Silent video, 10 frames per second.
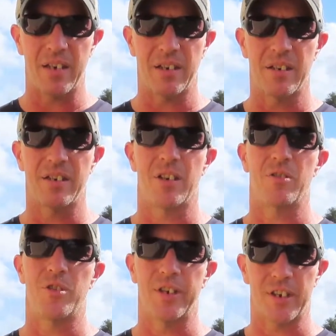so
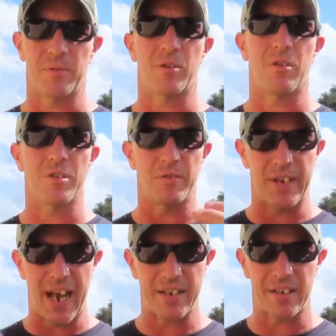you get some corrosive
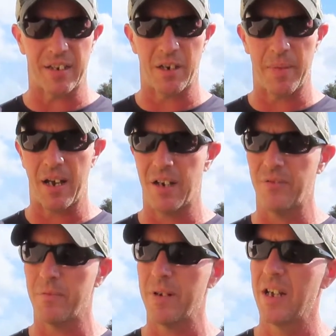gases that come out
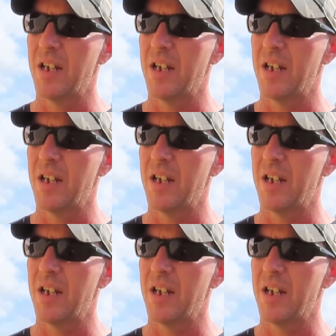of them,